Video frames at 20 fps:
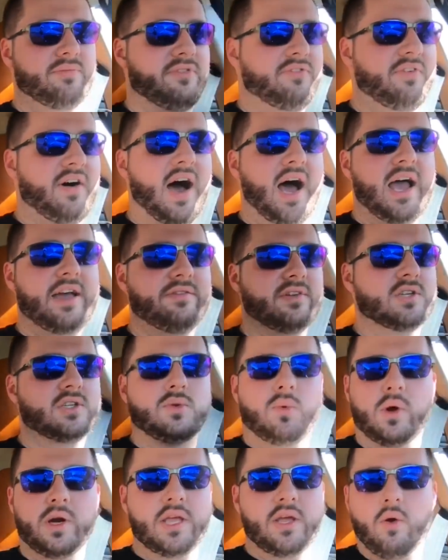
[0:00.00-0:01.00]
5 and
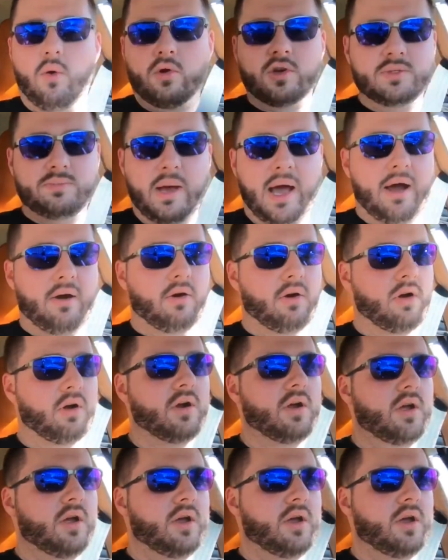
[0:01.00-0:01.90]
20 horsepower